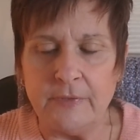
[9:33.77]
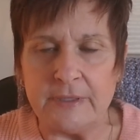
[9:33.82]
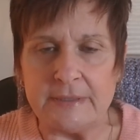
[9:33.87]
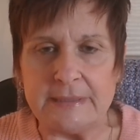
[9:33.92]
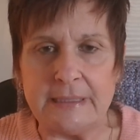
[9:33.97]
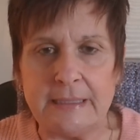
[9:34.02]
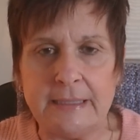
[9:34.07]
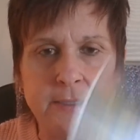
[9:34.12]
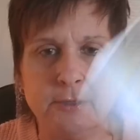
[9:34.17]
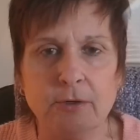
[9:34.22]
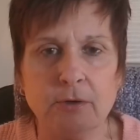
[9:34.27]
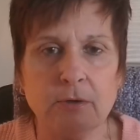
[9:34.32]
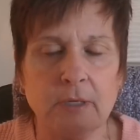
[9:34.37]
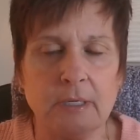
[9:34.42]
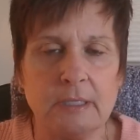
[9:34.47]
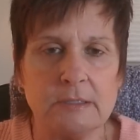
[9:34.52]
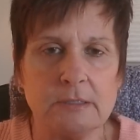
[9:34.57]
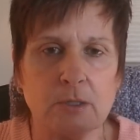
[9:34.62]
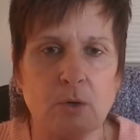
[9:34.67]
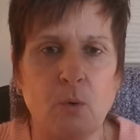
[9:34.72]
this
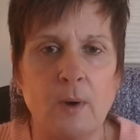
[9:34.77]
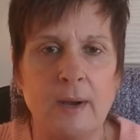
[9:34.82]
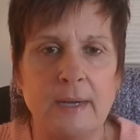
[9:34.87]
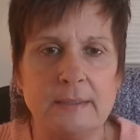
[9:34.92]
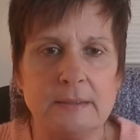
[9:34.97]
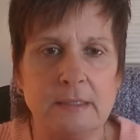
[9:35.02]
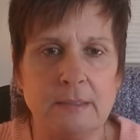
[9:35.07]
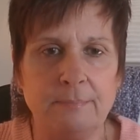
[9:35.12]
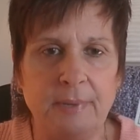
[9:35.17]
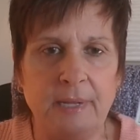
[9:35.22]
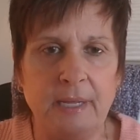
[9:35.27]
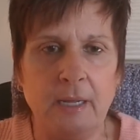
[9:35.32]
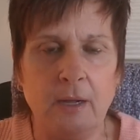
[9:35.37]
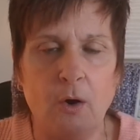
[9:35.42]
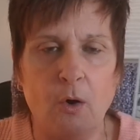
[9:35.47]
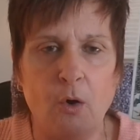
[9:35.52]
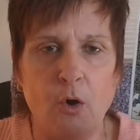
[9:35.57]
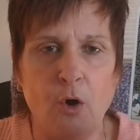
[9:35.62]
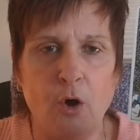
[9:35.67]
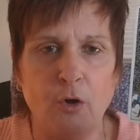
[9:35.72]
leader is going to
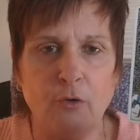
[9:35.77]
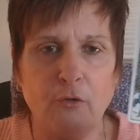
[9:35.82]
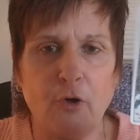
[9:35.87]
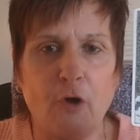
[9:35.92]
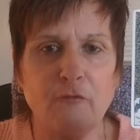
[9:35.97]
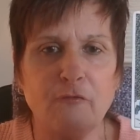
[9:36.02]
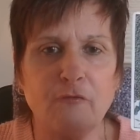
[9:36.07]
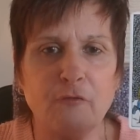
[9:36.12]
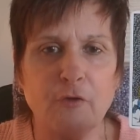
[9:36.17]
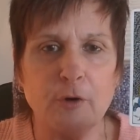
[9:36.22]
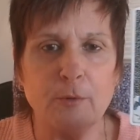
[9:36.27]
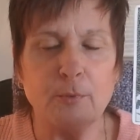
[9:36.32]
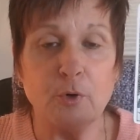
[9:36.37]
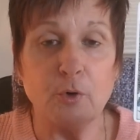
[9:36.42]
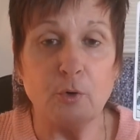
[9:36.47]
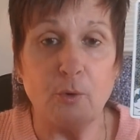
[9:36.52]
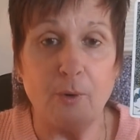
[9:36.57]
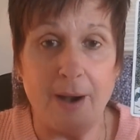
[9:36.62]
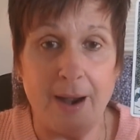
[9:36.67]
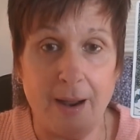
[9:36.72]
be on
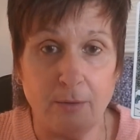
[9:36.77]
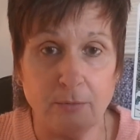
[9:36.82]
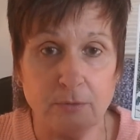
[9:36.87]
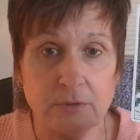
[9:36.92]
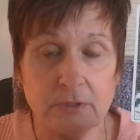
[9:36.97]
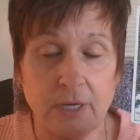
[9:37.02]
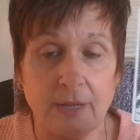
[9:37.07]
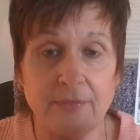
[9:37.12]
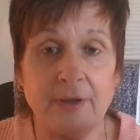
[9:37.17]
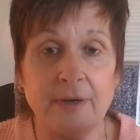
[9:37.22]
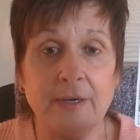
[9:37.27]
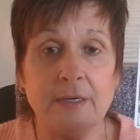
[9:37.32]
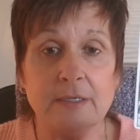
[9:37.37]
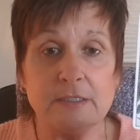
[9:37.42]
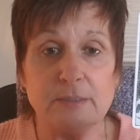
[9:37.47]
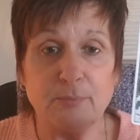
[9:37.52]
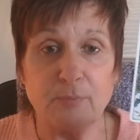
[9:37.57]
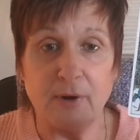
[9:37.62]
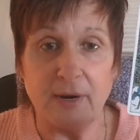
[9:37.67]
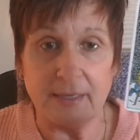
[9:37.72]
firmer ground than
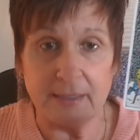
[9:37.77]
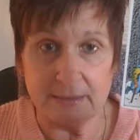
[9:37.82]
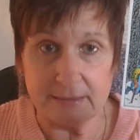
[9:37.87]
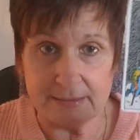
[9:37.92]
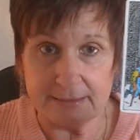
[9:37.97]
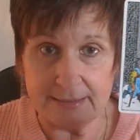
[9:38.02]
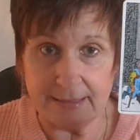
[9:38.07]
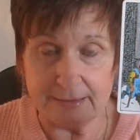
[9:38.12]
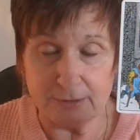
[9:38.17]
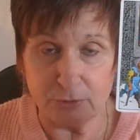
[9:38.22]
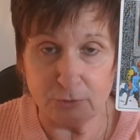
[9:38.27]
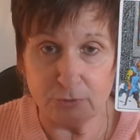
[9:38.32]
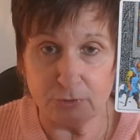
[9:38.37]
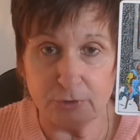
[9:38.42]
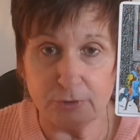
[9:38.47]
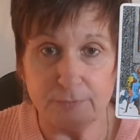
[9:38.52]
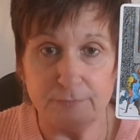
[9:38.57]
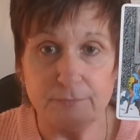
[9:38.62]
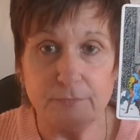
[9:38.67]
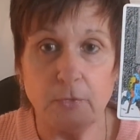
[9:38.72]
his
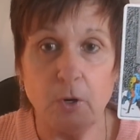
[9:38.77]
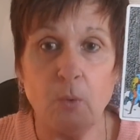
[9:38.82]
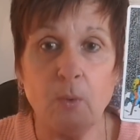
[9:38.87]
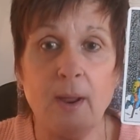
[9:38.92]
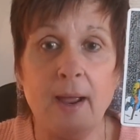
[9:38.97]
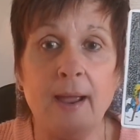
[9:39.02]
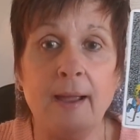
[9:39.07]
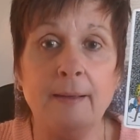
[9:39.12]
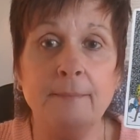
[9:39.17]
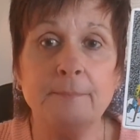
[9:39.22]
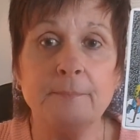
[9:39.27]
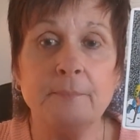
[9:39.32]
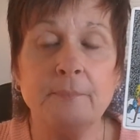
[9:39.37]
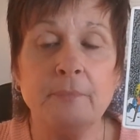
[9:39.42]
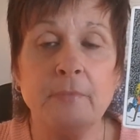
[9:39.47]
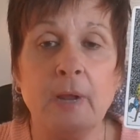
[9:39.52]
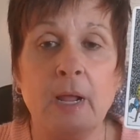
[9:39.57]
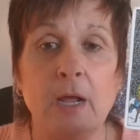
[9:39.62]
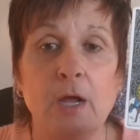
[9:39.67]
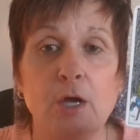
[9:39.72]
predecessors. Okay.
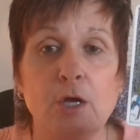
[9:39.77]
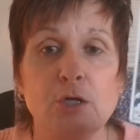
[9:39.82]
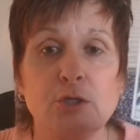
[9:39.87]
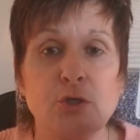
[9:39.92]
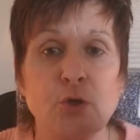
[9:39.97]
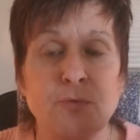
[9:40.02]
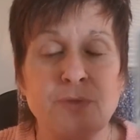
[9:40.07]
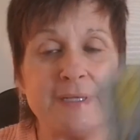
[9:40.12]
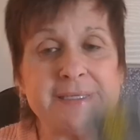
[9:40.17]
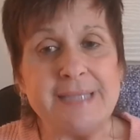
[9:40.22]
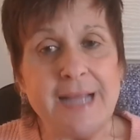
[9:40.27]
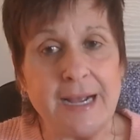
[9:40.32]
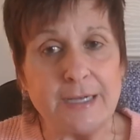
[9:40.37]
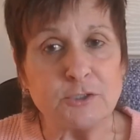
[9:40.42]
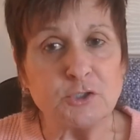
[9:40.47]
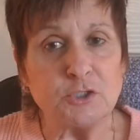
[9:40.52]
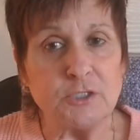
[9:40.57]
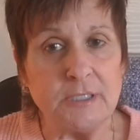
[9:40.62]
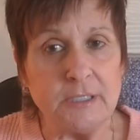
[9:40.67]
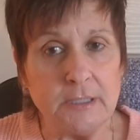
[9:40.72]
So this
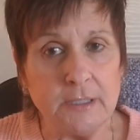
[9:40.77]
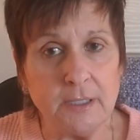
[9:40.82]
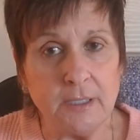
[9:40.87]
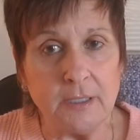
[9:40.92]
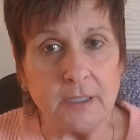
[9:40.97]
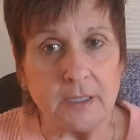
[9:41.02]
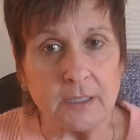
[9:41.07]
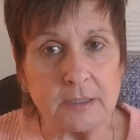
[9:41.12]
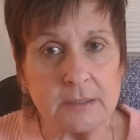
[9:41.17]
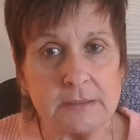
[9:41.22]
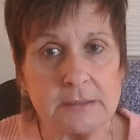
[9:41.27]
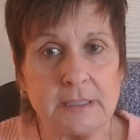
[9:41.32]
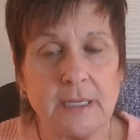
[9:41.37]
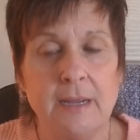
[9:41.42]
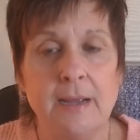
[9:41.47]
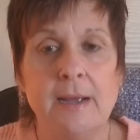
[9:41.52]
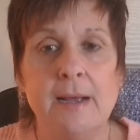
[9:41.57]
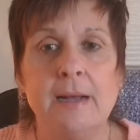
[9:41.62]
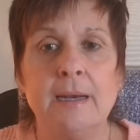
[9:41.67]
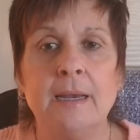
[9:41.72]
actually looks
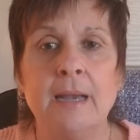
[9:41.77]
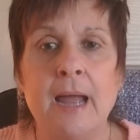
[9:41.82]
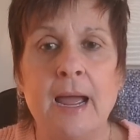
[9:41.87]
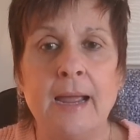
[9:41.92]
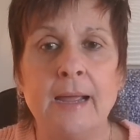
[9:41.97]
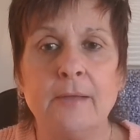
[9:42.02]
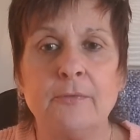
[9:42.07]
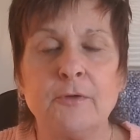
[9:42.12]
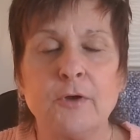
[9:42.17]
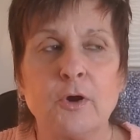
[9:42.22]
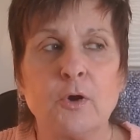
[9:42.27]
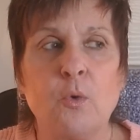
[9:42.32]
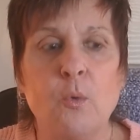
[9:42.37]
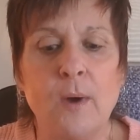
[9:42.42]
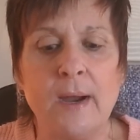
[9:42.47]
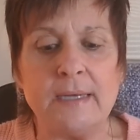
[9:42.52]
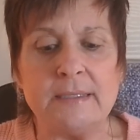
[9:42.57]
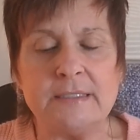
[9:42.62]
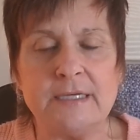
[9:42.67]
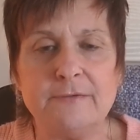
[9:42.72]
like they're
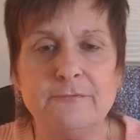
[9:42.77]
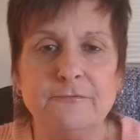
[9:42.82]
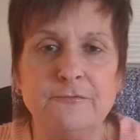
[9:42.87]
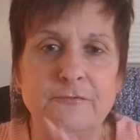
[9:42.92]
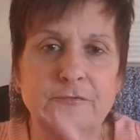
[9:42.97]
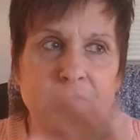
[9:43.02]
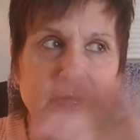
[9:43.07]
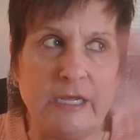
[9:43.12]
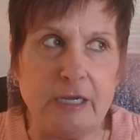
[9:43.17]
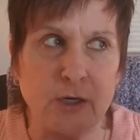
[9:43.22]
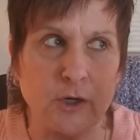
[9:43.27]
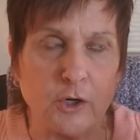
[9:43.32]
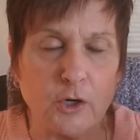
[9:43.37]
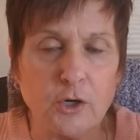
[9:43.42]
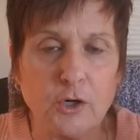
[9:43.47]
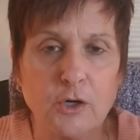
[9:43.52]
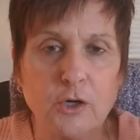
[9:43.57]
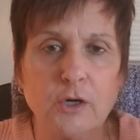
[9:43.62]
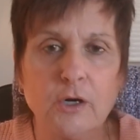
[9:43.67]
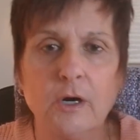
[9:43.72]
going to
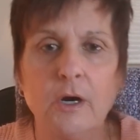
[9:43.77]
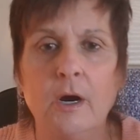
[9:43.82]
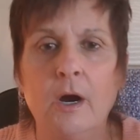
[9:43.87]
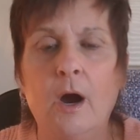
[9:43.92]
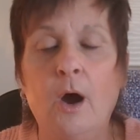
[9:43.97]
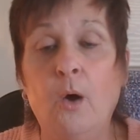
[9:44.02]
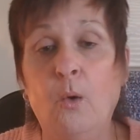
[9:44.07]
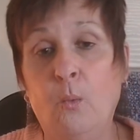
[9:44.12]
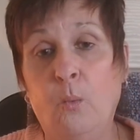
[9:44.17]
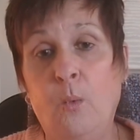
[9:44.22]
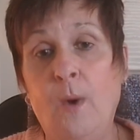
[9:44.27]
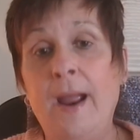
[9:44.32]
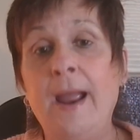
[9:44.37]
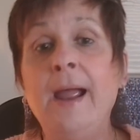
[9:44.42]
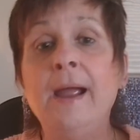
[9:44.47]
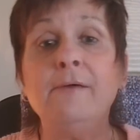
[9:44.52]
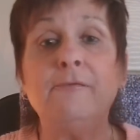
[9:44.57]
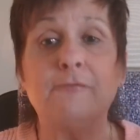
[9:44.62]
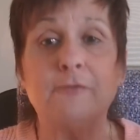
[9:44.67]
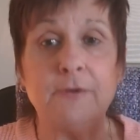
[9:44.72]
veer
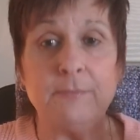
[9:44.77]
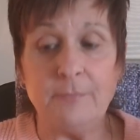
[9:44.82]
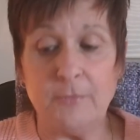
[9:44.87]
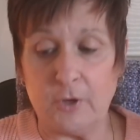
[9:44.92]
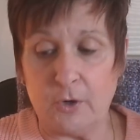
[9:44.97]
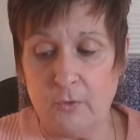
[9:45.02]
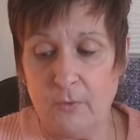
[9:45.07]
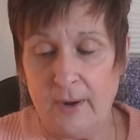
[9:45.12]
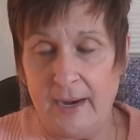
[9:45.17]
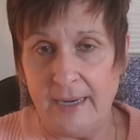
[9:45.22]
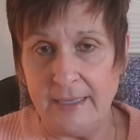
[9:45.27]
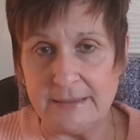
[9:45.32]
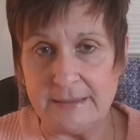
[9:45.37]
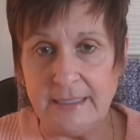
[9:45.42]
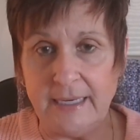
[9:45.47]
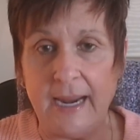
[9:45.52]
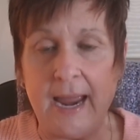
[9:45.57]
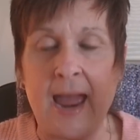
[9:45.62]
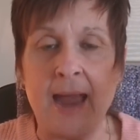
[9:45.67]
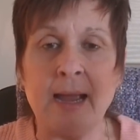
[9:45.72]
away from the
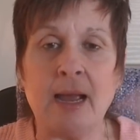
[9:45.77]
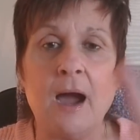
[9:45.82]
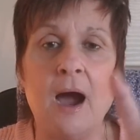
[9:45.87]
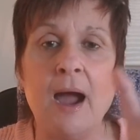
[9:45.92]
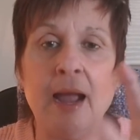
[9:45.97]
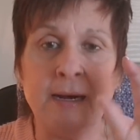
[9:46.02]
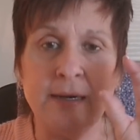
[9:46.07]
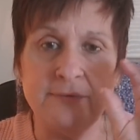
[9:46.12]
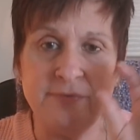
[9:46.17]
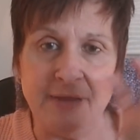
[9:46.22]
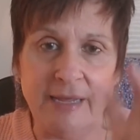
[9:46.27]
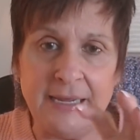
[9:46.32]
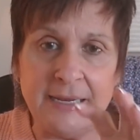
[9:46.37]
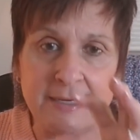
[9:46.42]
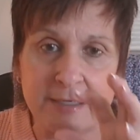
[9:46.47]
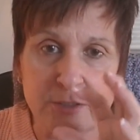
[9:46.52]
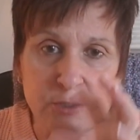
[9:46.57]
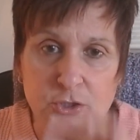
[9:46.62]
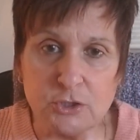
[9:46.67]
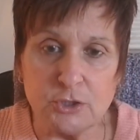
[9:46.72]
crazy and kind of
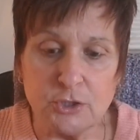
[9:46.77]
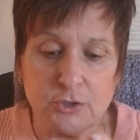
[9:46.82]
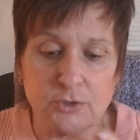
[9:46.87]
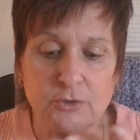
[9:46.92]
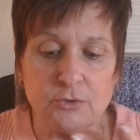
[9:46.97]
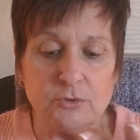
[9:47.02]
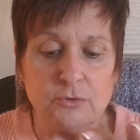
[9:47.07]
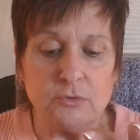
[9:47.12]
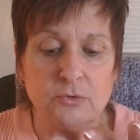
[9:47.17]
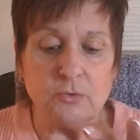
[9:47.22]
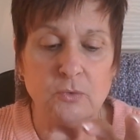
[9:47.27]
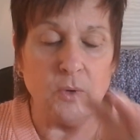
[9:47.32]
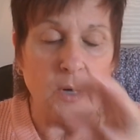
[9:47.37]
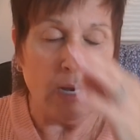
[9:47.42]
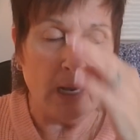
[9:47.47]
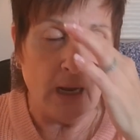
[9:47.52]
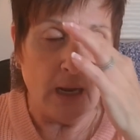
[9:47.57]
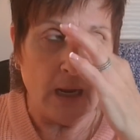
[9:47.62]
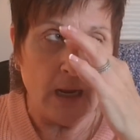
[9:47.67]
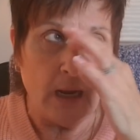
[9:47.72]
into